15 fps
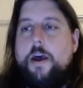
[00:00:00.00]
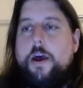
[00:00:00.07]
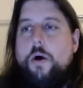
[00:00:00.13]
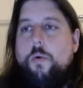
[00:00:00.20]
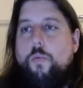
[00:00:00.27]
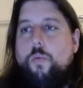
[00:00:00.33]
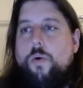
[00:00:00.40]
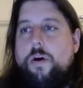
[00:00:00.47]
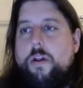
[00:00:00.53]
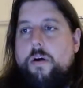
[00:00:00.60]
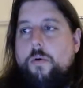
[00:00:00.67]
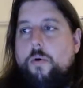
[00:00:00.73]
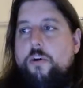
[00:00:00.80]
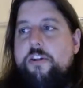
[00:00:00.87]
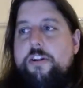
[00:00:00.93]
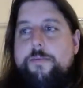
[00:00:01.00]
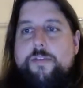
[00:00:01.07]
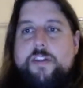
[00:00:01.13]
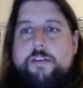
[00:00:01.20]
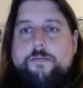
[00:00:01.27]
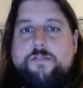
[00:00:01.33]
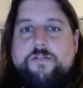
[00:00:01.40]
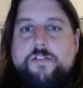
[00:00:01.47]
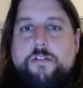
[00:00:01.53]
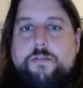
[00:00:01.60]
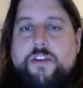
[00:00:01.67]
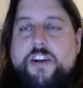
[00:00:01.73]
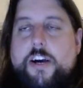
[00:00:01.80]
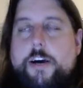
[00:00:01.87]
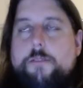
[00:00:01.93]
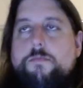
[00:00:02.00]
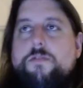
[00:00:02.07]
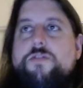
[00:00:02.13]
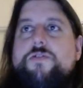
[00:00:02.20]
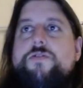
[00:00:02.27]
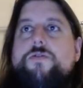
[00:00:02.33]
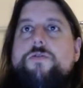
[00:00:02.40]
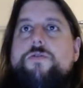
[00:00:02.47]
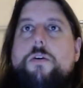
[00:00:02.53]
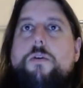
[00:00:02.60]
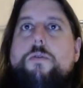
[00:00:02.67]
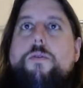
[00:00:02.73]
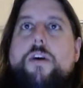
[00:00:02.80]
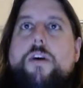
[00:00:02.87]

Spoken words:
what ultimately was going on was so